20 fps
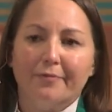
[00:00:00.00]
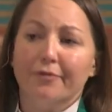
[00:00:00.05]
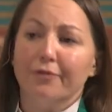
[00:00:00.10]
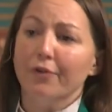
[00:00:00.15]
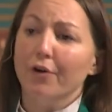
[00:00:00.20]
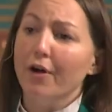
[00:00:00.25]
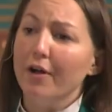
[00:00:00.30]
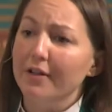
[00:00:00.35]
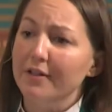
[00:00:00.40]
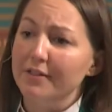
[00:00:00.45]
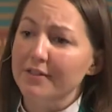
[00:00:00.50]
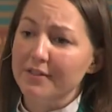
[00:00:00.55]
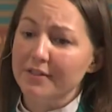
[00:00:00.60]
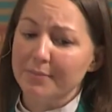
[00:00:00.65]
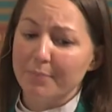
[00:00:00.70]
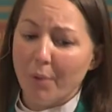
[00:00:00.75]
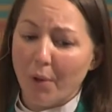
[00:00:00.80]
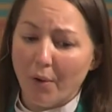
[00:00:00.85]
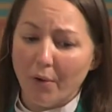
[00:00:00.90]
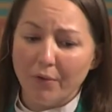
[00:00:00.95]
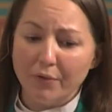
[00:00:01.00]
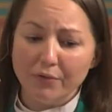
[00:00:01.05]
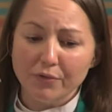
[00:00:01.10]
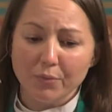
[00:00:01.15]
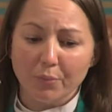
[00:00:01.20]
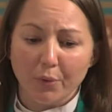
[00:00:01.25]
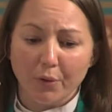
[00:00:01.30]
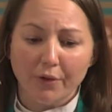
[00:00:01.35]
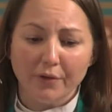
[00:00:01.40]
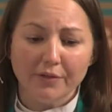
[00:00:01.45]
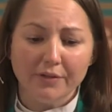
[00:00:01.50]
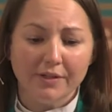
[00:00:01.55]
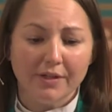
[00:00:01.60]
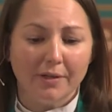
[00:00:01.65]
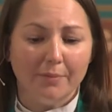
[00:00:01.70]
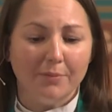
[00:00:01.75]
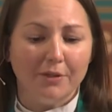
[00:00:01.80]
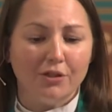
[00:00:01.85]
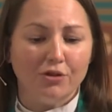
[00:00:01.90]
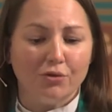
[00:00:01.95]
For us, Paul's words
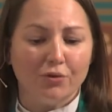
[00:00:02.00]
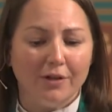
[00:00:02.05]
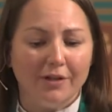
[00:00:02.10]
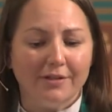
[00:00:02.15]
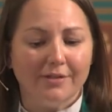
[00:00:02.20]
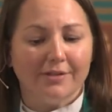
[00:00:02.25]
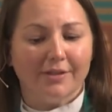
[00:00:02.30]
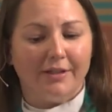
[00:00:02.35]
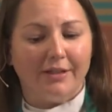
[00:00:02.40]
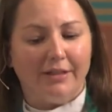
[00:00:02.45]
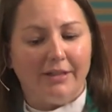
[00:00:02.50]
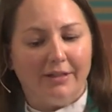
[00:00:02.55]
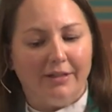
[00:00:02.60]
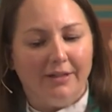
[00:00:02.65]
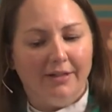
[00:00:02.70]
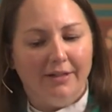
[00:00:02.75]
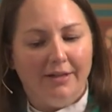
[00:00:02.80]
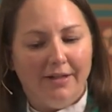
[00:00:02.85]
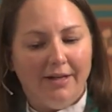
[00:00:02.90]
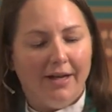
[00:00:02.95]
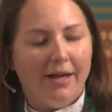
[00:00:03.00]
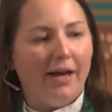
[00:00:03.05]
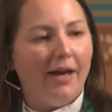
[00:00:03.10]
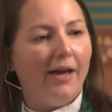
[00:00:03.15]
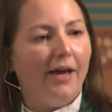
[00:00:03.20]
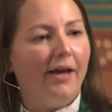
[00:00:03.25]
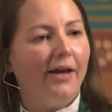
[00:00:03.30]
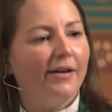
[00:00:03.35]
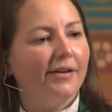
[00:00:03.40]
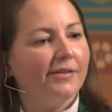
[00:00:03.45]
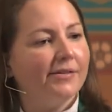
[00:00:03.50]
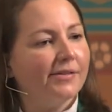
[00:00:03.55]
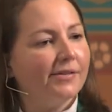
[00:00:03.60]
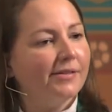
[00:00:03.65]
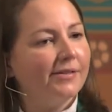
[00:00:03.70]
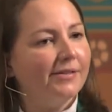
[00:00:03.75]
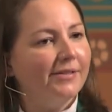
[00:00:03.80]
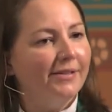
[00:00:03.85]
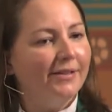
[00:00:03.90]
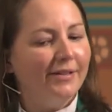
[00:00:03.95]
can be translated
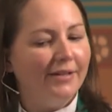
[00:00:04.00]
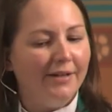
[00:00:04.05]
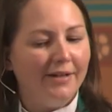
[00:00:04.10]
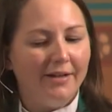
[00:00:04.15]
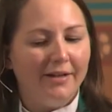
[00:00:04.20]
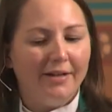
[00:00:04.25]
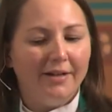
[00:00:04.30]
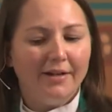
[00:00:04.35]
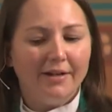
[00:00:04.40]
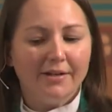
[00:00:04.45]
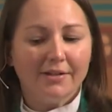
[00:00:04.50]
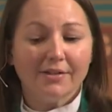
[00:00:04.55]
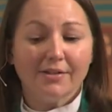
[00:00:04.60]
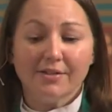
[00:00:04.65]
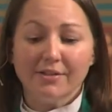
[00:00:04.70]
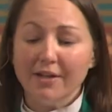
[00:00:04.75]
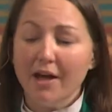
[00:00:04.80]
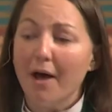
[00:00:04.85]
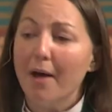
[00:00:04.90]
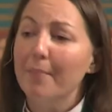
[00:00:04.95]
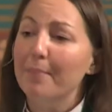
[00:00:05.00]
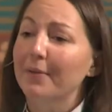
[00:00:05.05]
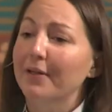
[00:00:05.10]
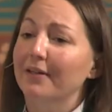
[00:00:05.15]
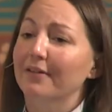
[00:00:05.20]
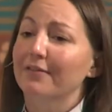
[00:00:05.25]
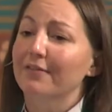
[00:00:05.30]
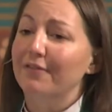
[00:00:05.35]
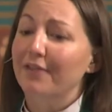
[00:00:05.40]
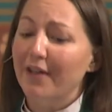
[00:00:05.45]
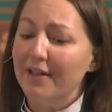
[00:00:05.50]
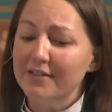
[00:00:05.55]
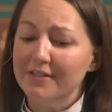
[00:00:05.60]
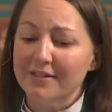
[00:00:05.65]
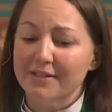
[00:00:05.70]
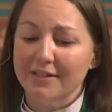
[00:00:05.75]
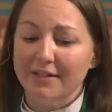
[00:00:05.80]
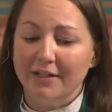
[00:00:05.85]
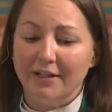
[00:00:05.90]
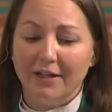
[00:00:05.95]
as, stop
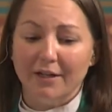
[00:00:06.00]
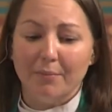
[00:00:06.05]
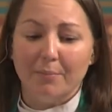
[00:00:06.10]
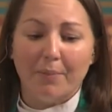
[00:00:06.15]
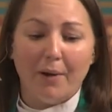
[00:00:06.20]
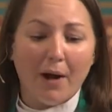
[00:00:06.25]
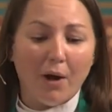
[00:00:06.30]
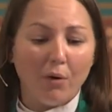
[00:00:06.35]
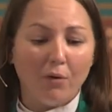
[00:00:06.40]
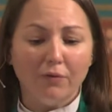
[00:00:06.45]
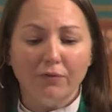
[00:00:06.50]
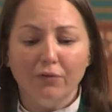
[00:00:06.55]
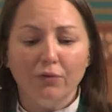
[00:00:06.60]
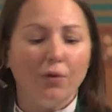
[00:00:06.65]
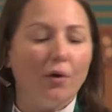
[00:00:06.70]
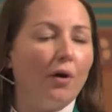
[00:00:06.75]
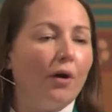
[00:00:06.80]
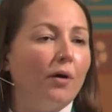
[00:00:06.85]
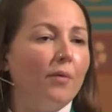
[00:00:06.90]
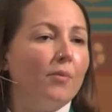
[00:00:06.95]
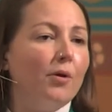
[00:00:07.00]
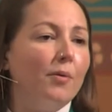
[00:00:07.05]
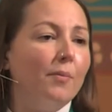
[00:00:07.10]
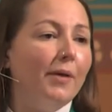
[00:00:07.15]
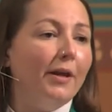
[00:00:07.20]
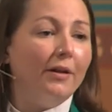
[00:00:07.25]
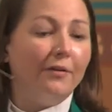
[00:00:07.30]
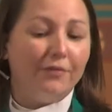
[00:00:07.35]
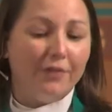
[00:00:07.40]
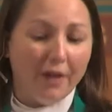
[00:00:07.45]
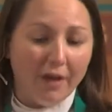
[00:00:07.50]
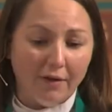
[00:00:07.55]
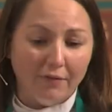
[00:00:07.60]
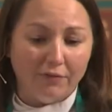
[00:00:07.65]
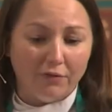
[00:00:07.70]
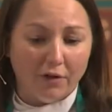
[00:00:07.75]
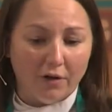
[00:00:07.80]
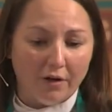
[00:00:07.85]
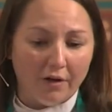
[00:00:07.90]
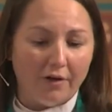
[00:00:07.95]
investing in powerful armor made of
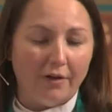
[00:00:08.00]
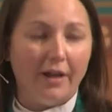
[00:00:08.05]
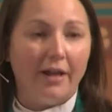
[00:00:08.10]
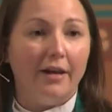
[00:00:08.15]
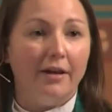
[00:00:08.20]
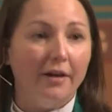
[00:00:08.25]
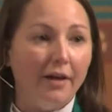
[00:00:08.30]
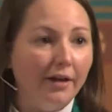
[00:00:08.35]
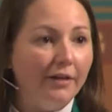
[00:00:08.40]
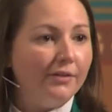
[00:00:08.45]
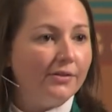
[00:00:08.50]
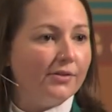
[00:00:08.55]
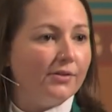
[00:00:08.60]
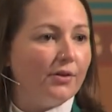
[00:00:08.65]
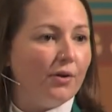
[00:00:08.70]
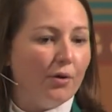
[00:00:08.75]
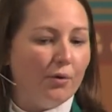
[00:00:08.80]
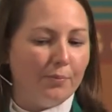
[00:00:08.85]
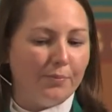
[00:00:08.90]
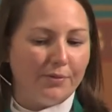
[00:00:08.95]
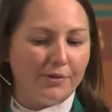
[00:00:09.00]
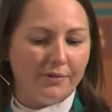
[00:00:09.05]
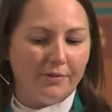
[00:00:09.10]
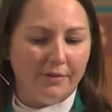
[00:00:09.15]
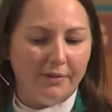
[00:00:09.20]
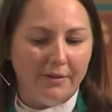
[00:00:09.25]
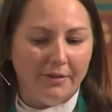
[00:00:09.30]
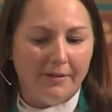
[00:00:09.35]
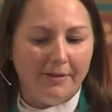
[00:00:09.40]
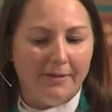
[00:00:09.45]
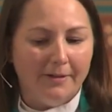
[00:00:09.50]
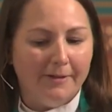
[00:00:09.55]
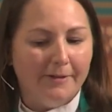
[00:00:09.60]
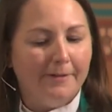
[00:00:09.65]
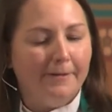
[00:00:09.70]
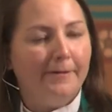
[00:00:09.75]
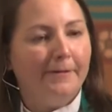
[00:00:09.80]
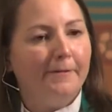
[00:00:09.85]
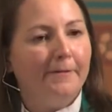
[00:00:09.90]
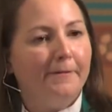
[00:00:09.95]
Kevlar and night scopes.
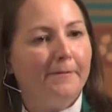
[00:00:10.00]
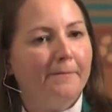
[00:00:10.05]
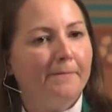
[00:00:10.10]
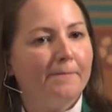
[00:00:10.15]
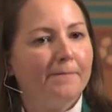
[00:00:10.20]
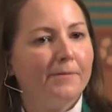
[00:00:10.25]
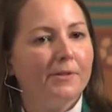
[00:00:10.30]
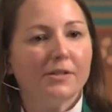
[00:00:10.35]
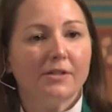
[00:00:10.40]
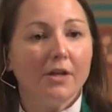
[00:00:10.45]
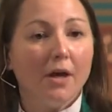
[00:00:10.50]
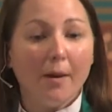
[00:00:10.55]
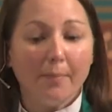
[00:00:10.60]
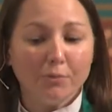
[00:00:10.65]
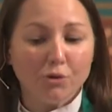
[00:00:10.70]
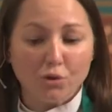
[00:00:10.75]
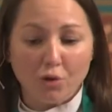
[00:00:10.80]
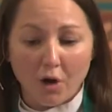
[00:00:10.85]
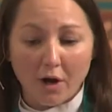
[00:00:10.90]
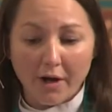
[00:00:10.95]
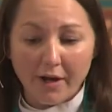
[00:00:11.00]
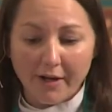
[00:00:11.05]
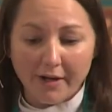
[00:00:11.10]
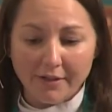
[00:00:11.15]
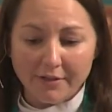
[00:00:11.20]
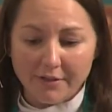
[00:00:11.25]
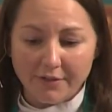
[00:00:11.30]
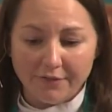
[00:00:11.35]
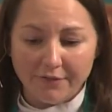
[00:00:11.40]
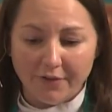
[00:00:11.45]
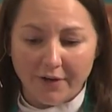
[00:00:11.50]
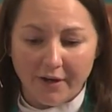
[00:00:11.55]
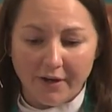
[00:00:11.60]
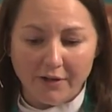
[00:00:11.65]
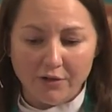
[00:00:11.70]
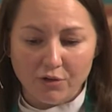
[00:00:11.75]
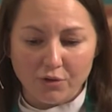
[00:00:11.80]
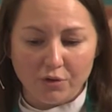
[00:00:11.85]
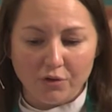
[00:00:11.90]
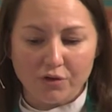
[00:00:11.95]
Stop trying to
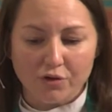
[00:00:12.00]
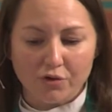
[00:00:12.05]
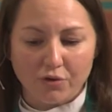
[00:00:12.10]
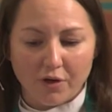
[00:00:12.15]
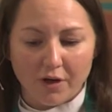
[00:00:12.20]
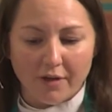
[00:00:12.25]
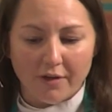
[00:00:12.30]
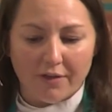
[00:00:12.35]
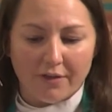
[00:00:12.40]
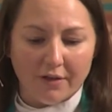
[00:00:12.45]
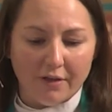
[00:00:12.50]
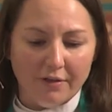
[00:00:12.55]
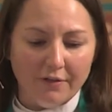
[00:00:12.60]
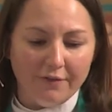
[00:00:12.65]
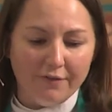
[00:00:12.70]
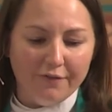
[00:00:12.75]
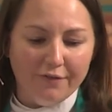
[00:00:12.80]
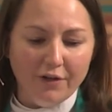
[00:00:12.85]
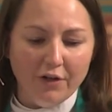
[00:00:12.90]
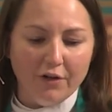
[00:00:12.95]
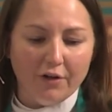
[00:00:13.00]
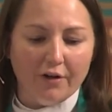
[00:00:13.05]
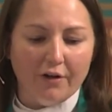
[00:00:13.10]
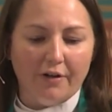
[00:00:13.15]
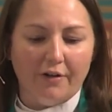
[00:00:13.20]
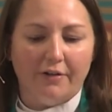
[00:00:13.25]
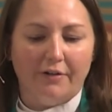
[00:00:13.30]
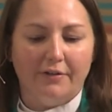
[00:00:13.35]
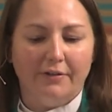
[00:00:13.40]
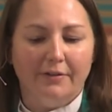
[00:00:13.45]
find your strength in fear.